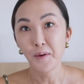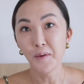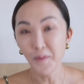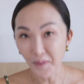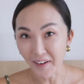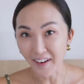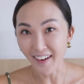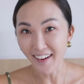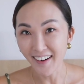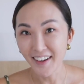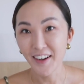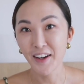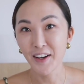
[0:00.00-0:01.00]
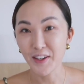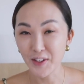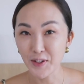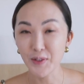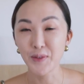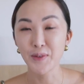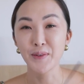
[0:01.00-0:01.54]
or
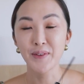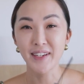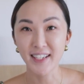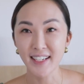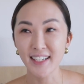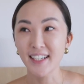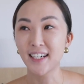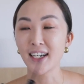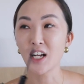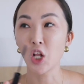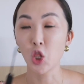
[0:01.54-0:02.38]
you could